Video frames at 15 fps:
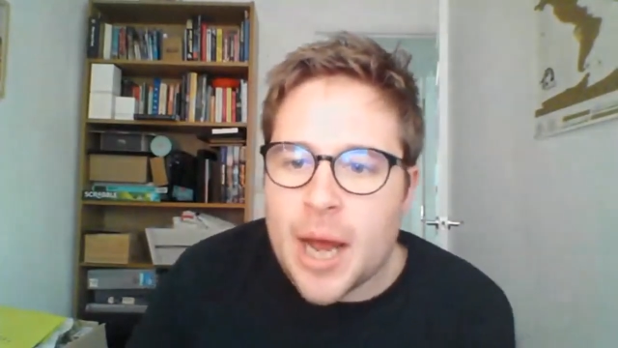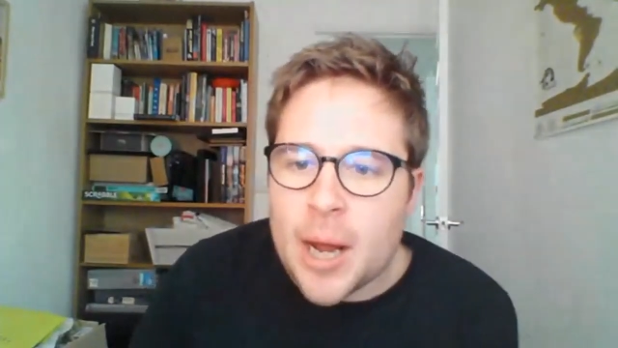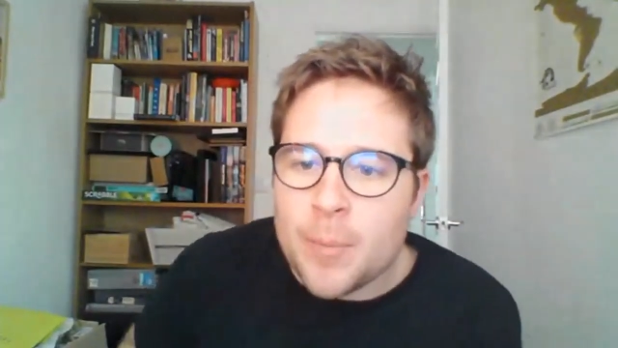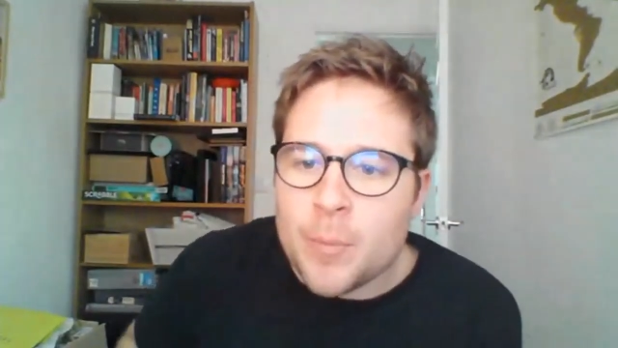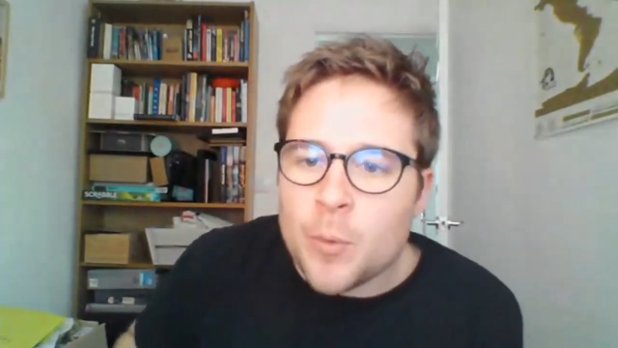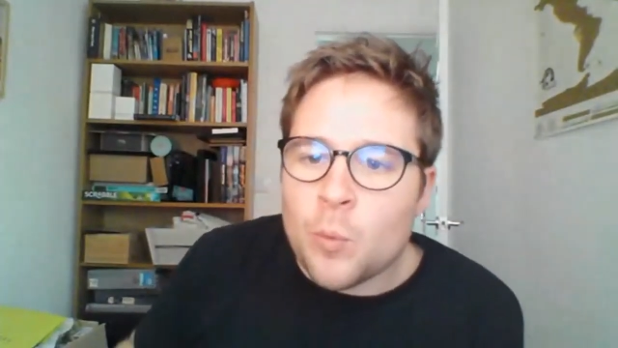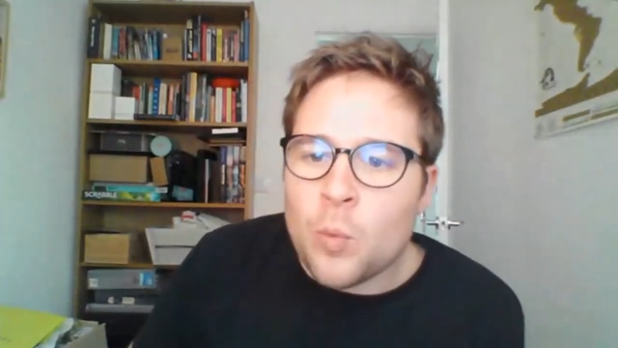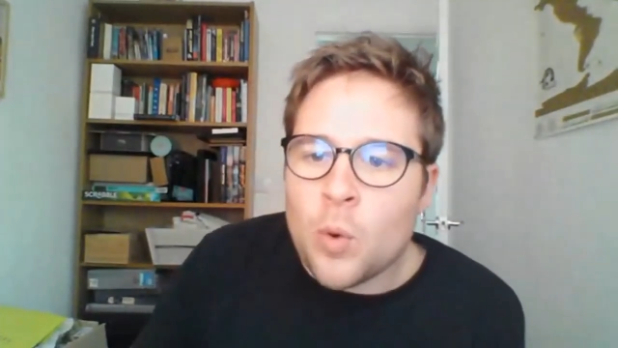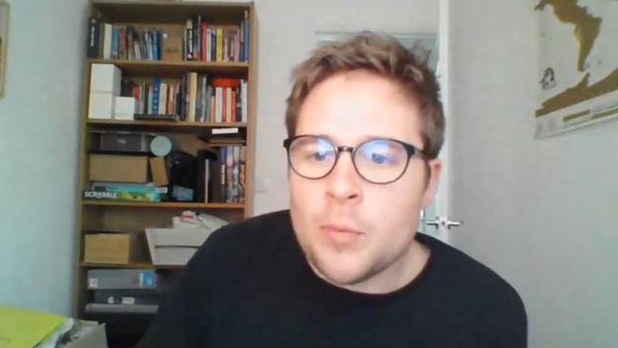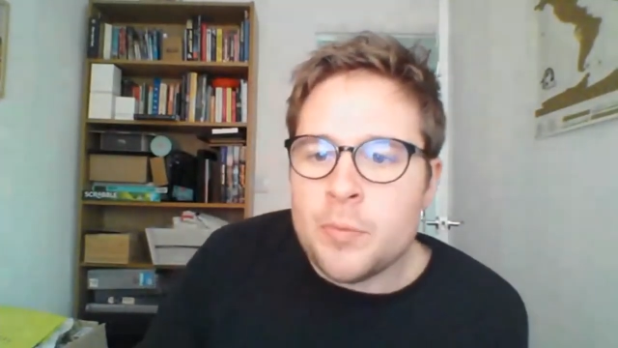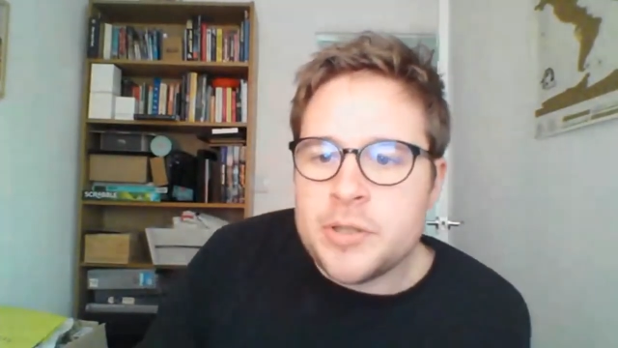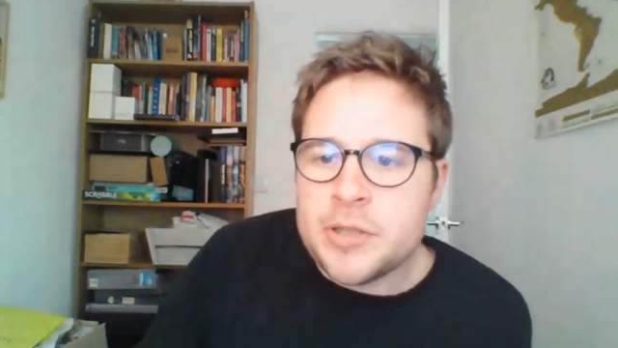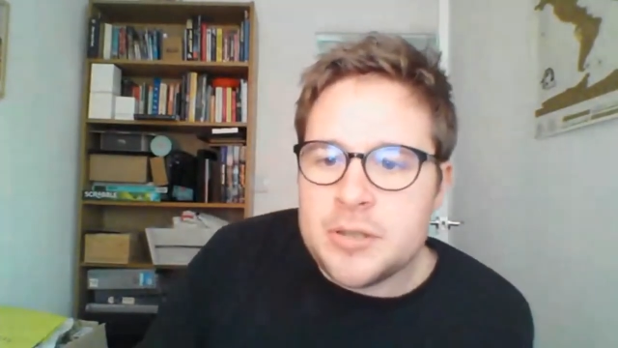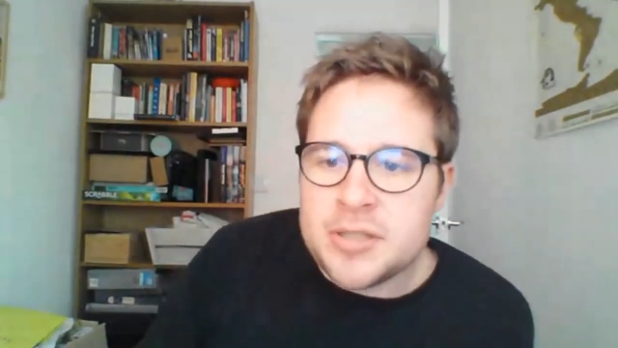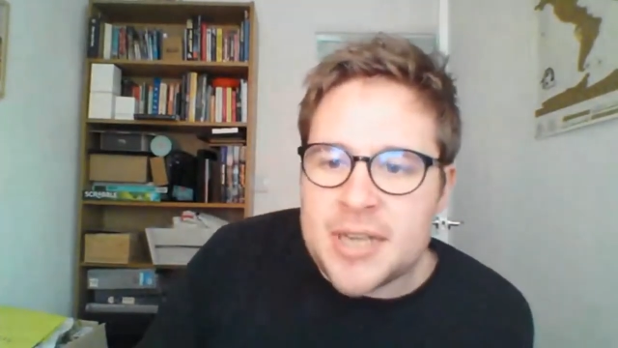What
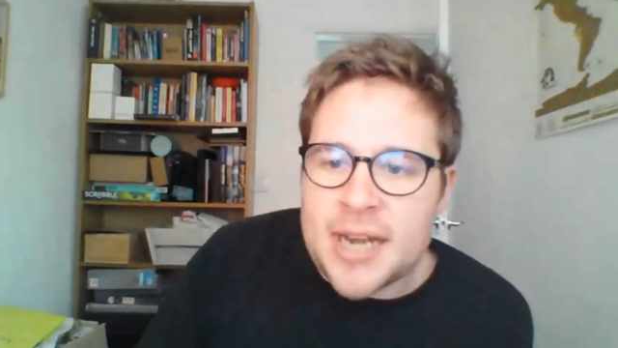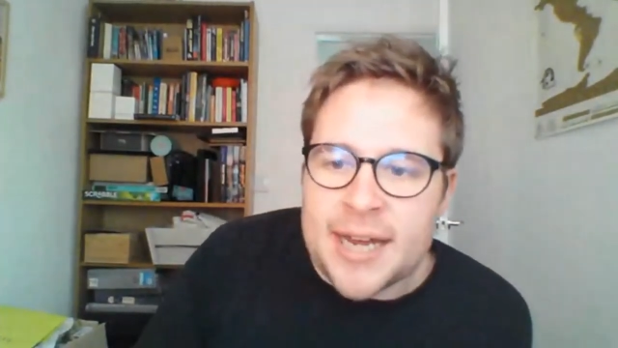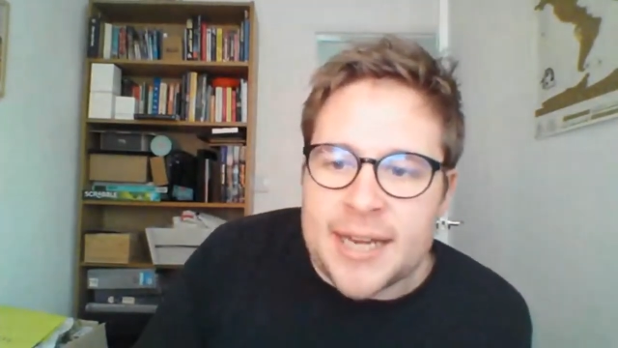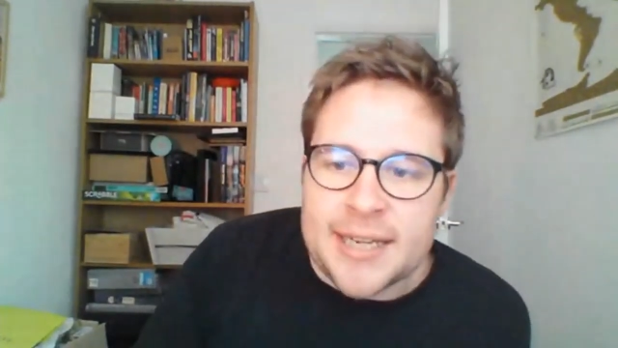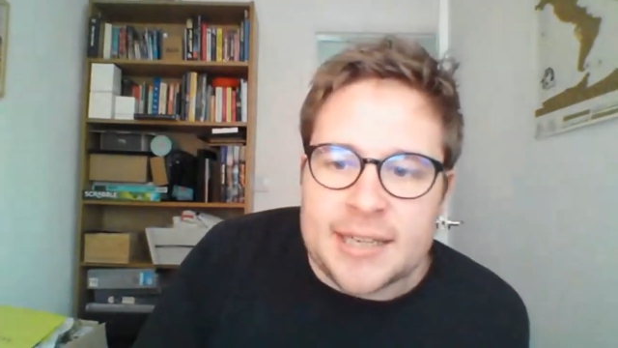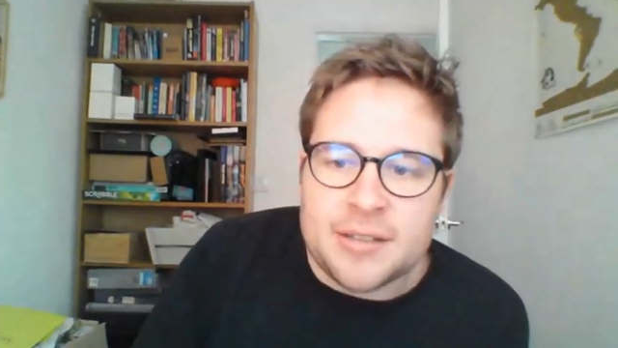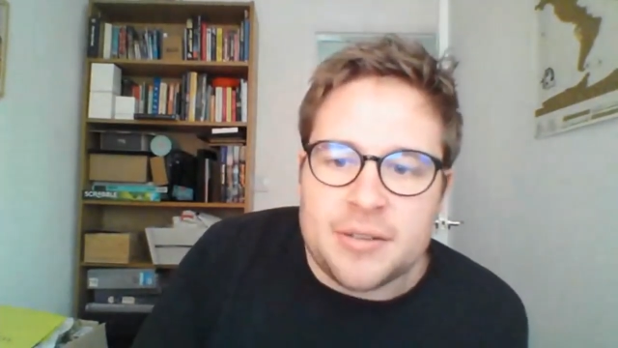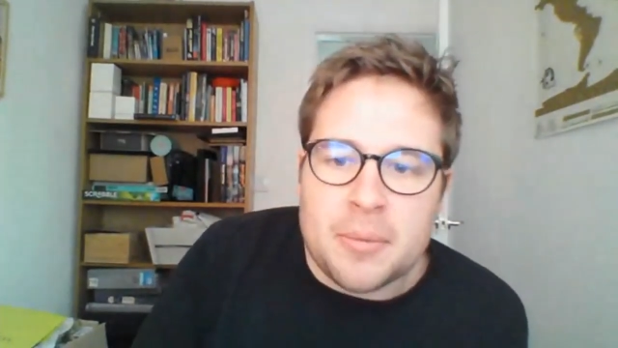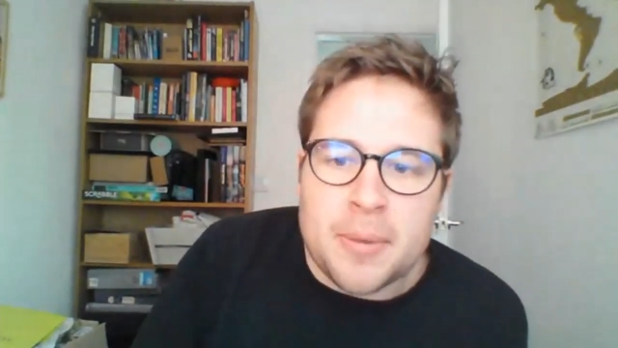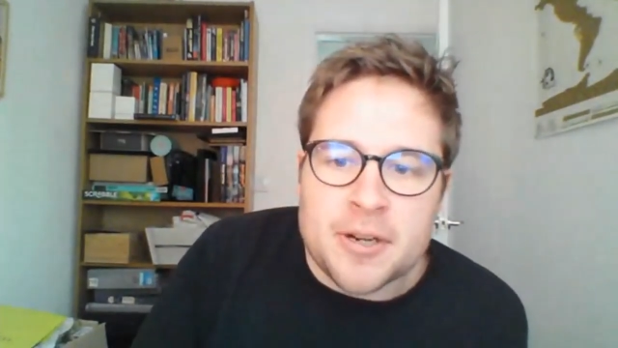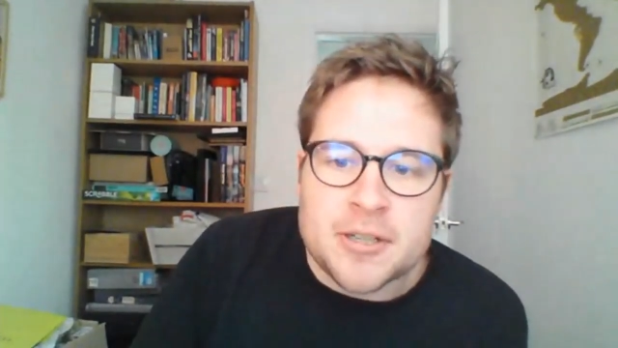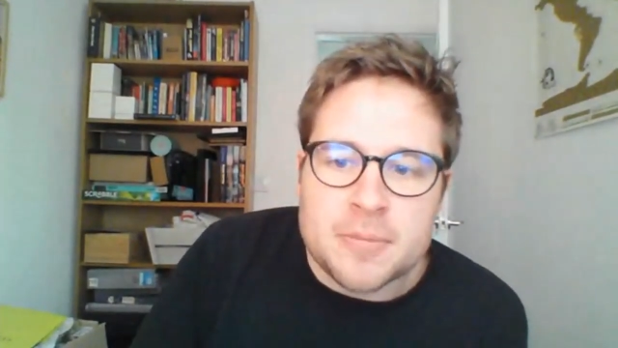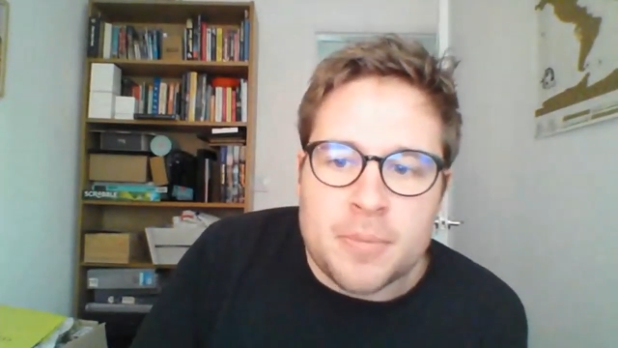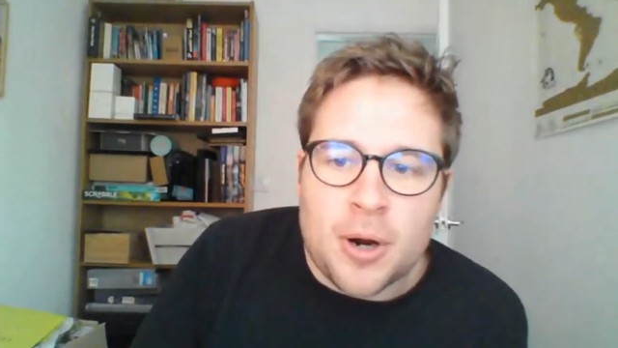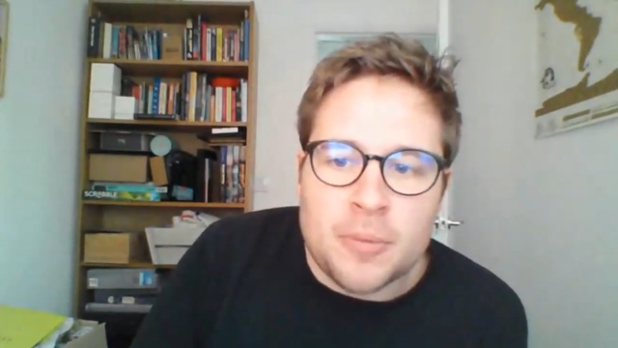would you say is the
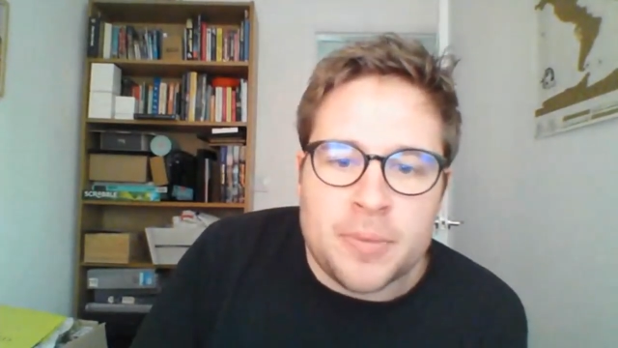most